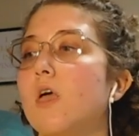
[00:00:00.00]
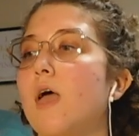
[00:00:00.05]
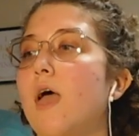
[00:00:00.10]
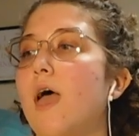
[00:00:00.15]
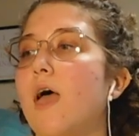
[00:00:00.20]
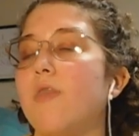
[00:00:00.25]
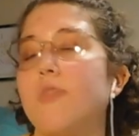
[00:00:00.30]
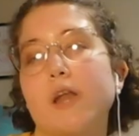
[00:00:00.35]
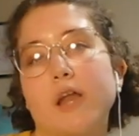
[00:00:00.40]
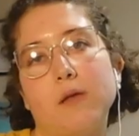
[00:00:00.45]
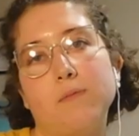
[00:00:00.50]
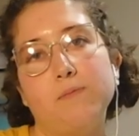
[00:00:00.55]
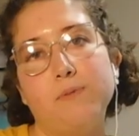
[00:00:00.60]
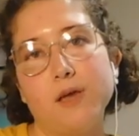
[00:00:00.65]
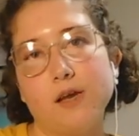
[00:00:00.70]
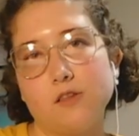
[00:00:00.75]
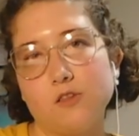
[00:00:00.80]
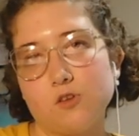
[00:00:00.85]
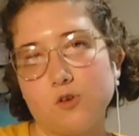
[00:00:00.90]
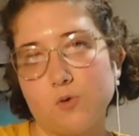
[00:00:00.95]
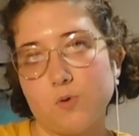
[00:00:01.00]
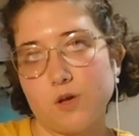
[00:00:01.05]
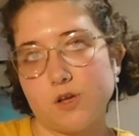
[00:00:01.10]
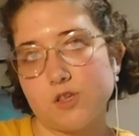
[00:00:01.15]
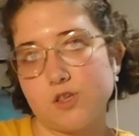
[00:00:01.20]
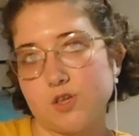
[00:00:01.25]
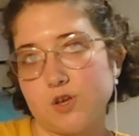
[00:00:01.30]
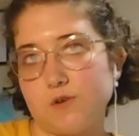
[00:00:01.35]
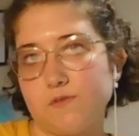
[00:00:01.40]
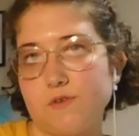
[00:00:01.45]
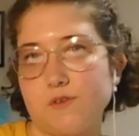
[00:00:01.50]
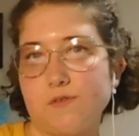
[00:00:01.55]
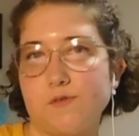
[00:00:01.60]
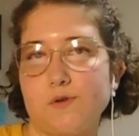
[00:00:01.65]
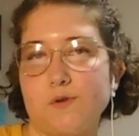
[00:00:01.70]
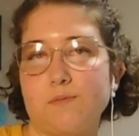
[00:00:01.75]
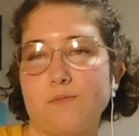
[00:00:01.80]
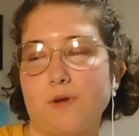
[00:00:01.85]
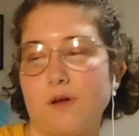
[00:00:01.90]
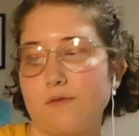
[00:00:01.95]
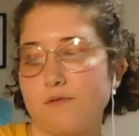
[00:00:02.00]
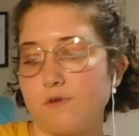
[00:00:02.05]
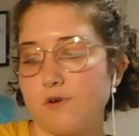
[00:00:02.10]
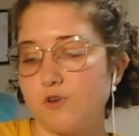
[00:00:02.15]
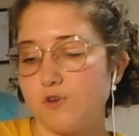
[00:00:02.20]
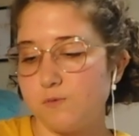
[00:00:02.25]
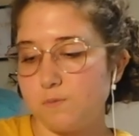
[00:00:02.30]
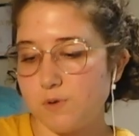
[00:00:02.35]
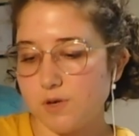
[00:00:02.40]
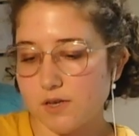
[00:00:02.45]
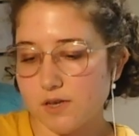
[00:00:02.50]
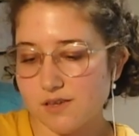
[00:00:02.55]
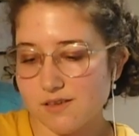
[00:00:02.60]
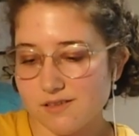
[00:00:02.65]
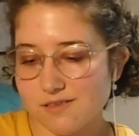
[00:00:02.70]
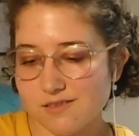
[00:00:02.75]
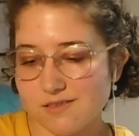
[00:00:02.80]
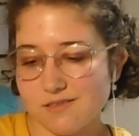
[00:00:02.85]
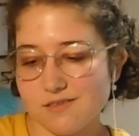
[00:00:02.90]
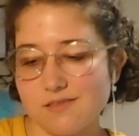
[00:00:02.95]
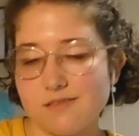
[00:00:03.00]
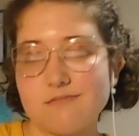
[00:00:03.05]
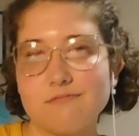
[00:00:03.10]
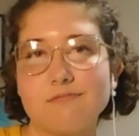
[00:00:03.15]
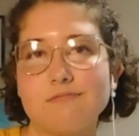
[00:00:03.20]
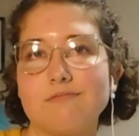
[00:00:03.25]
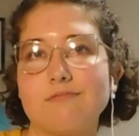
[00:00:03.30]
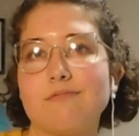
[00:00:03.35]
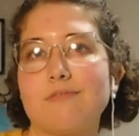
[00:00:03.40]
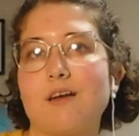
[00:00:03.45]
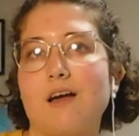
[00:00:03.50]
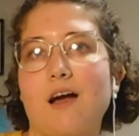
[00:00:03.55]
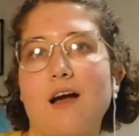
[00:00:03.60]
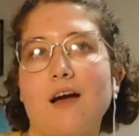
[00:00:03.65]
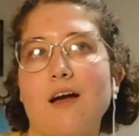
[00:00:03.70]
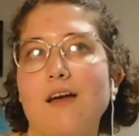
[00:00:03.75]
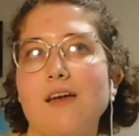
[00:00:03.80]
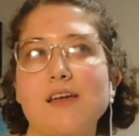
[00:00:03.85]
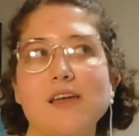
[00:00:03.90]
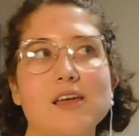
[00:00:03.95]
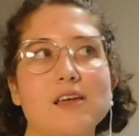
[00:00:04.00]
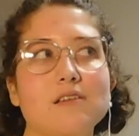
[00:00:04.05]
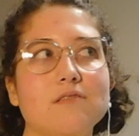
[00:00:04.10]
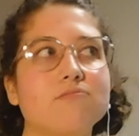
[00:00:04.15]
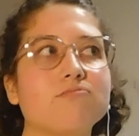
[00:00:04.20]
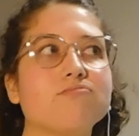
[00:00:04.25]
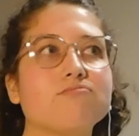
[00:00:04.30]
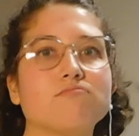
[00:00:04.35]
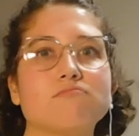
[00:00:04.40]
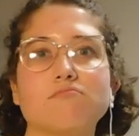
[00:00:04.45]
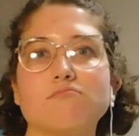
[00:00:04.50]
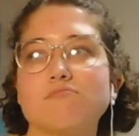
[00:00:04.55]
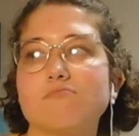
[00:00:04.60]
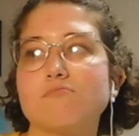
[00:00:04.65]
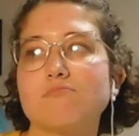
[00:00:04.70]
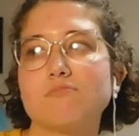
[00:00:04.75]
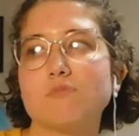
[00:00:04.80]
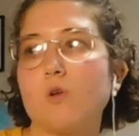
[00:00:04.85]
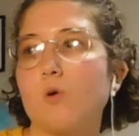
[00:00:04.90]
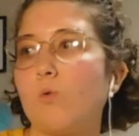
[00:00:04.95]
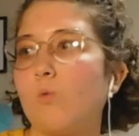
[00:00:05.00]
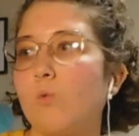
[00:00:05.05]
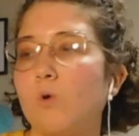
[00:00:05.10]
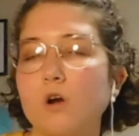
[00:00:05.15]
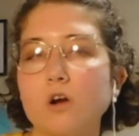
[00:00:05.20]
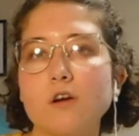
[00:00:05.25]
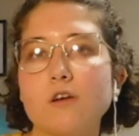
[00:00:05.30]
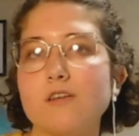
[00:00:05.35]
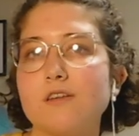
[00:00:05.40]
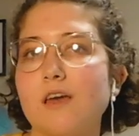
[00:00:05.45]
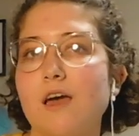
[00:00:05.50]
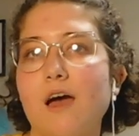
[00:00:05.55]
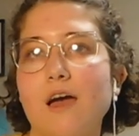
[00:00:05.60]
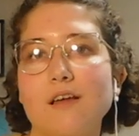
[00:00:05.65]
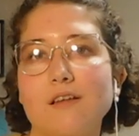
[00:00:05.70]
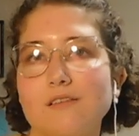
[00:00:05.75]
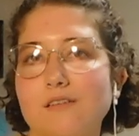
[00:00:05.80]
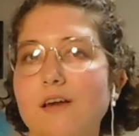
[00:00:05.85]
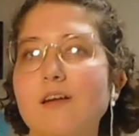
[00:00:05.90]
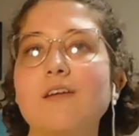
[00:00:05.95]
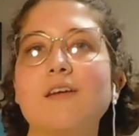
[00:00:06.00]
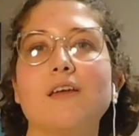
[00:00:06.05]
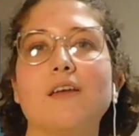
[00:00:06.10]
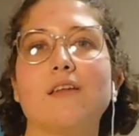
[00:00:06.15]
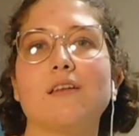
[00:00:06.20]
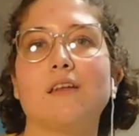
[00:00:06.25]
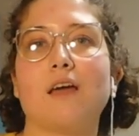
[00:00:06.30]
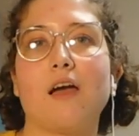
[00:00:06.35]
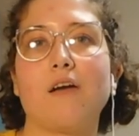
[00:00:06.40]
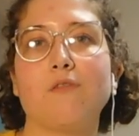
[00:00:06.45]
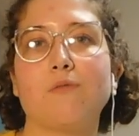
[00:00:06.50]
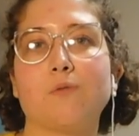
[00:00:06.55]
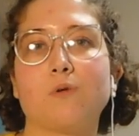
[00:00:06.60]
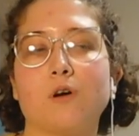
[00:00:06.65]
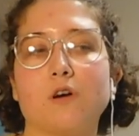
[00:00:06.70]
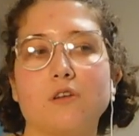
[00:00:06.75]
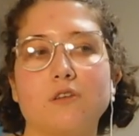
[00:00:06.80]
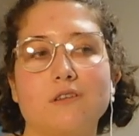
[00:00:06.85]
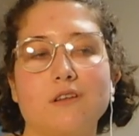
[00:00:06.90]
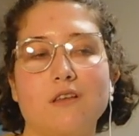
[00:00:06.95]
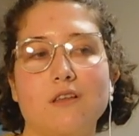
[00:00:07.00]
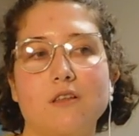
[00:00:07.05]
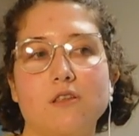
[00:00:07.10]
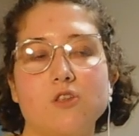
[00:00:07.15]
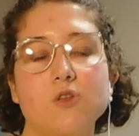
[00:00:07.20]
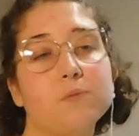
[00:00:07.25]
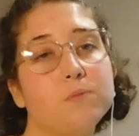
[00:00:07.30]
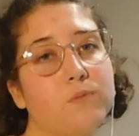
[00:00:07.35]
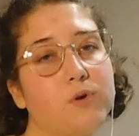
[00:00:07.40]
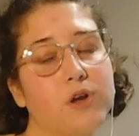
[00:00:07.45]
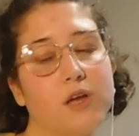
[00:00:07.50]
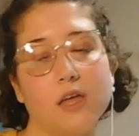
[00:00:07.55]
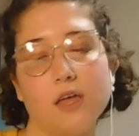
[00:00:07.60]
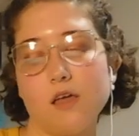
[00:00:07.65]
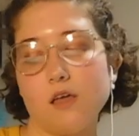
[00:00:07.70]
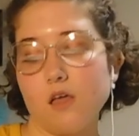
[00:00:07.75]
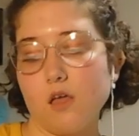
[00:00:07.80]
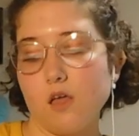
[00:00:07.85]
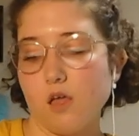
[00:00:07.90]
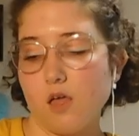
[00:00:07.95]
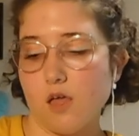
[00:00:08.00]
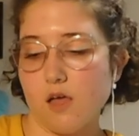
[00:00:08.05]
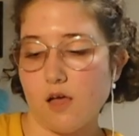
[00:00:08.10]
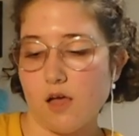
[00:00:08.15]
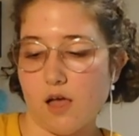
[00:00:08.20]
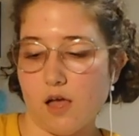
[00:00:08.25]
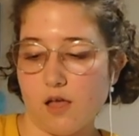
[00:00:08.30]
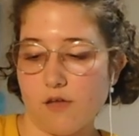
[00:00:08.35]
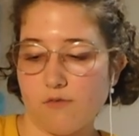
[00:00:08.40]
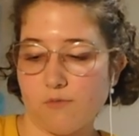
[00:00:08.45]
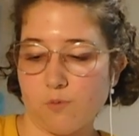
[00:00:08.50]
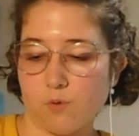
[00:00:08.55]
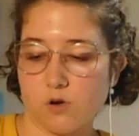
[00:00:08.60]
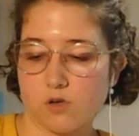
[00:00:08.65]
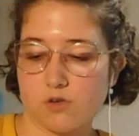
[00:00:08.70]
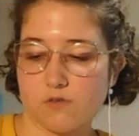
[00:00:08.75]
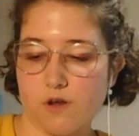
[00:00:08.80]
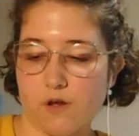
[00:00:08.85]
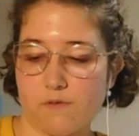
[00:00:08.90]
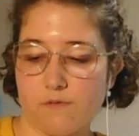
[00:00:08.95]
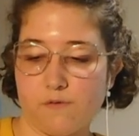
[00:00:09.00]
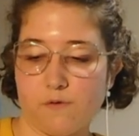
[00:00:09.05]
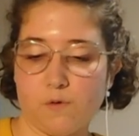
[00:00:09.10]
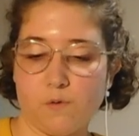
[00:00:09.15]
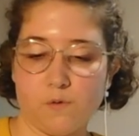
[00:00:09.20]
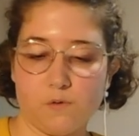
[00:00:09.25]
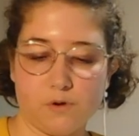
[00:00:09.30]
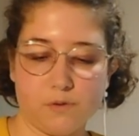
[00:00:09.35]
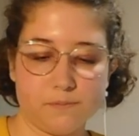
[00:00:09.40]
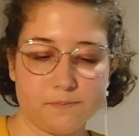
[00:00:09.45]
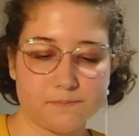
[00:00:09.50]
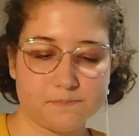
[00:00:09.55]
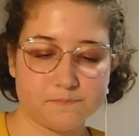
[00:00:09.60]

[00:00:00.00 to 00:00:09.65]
And then I picked quick service food and beverage because I worked at Dunkin'. I've worked in supermarket. I've worked around food.